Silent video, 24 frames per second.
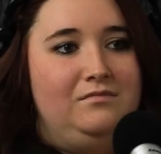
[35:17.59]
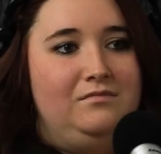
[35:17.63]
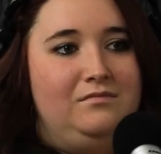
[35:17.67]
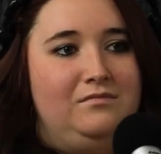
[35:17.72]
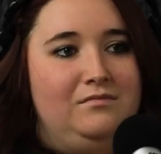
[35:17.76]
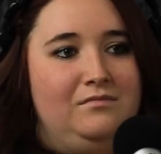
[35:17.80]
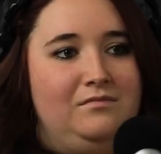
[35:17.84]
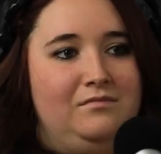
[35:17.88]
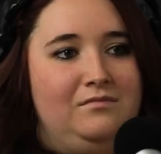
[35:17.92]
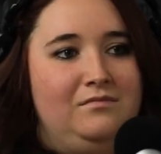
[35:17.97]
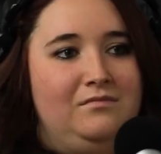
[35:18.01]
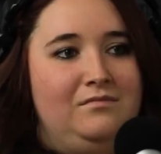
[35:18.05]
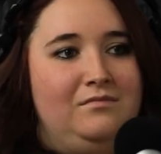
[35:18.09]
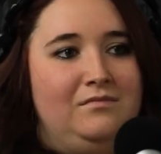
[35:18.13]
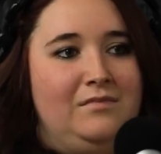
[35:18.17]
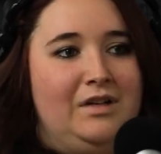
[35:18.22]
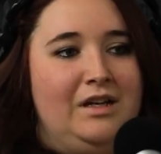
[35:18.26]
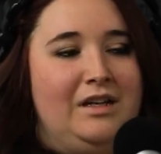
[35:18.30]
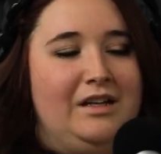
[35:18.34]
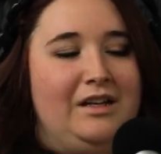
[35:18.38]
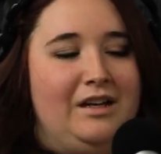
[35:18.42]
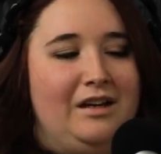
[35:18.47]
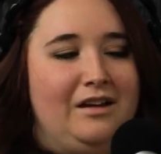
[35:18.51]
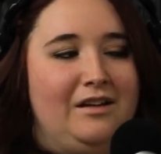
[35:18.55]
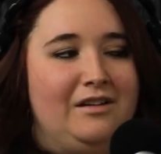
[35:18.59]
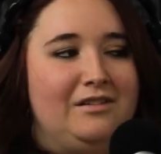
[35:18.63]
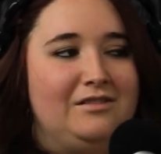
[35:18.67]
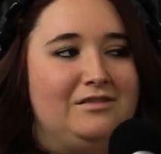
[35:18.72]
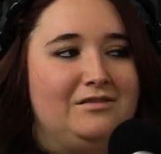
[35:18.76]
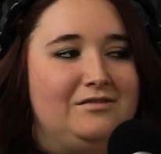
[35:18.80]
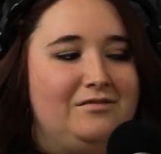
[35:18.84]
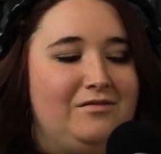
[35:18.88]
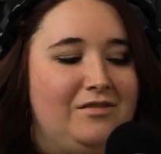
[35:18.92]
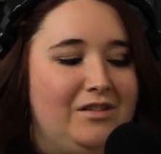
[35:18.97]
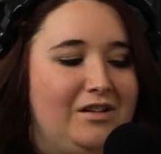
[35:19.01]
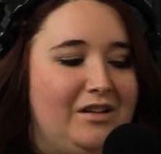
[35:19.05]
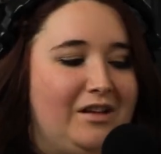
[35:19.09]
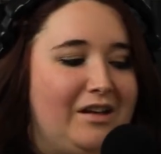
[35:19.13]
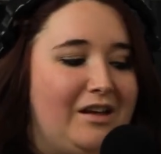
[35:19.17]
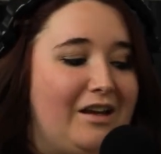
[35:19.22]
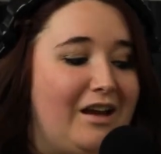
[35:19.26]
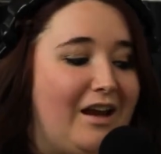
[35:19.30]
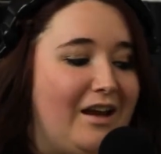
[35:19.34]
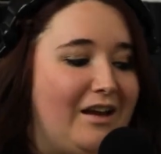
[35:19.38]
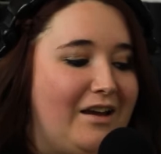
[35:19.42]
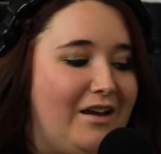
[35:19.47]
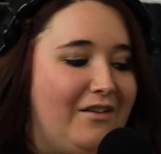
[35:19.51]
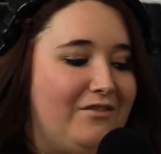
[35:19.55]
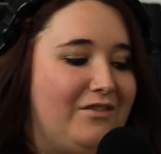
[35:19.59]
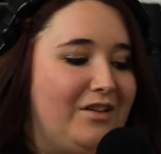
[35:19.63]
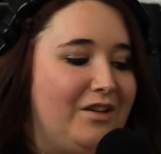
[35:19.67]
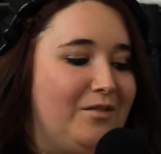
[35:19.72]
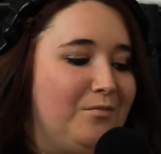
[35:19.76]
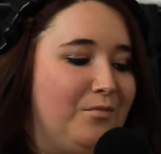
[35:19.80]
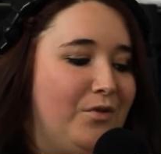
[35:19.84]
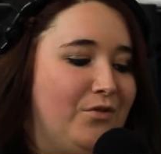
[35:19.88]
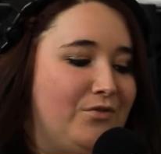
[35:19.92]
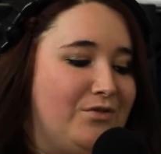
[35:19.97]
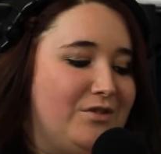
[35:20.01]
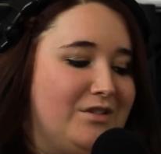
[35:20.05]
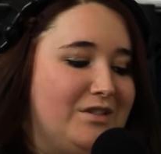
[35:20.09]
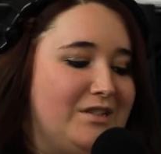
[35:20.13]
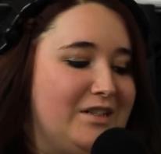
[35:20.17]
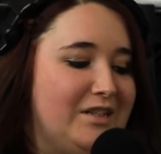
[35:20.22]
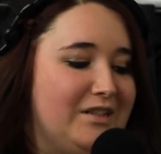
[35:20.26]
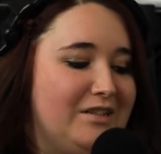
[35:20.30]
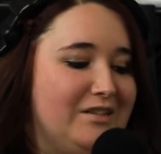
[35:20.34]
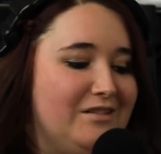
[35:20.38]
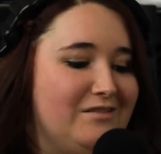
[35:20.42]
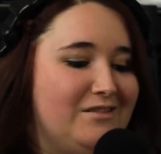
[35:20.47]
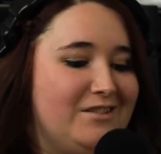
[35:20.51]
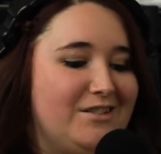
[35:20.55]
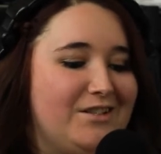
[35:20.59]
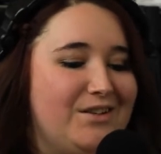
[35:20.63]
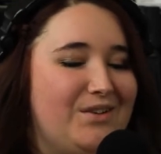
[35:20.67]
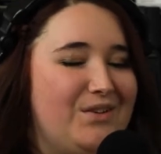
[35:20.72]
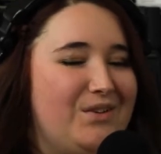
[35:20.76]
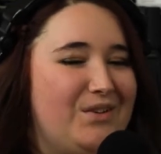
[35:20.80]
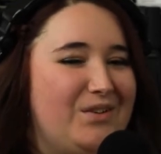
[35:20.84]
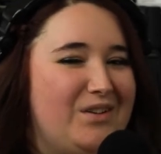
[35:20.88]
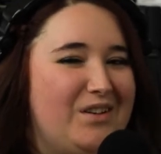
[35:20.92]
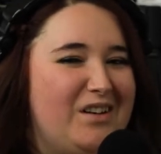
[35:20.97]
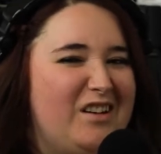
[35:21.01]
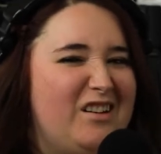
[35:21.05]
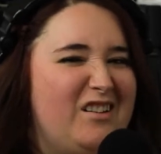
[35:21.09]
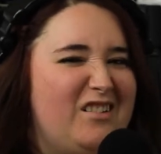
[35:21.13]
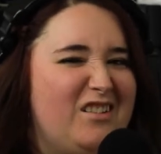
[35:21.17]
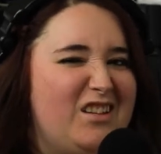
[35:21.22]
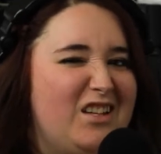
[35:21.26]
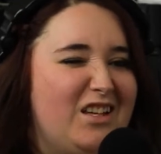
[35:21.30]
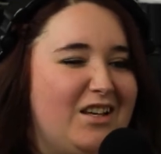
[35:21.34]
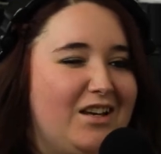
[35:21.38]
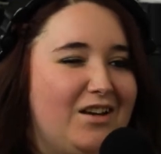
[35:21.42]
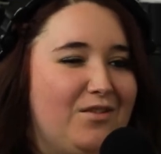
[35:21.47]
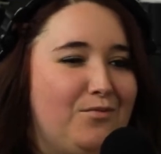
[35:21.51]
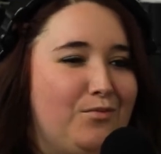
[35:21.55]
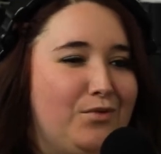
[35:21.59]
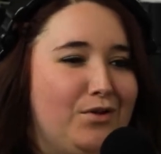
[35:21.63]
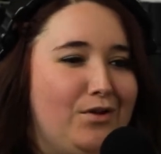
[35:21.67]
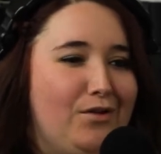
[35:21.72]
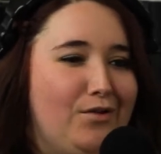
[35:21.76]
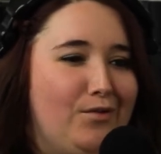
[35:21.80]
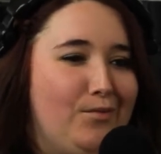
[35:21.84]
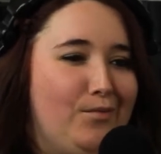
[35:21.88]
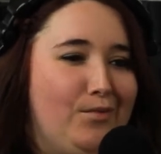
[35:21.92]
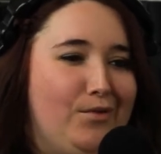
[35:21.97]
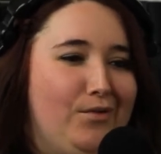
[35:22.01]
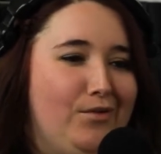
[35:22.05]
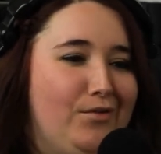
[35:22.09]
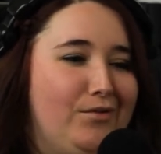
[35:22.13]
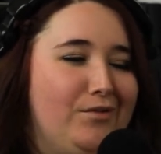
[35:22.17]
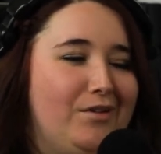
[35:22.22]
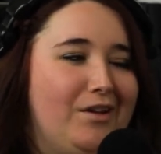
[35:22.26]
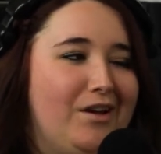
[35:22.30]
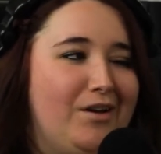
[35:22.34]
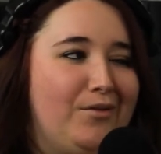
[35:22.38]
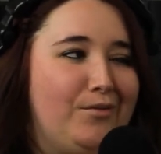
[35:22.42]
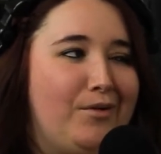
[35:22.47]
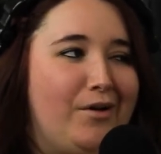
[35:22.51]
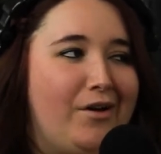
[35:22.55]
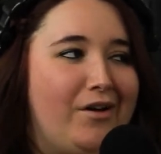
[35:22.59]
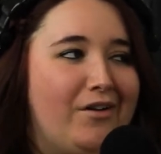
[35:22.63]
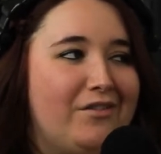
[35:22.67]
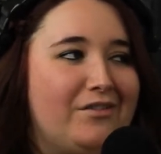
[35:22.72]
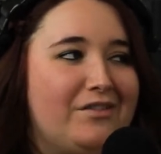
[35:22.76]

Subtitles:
Yeah. Well, I have like motion sickness, so I don't think I'd be on a boat that often.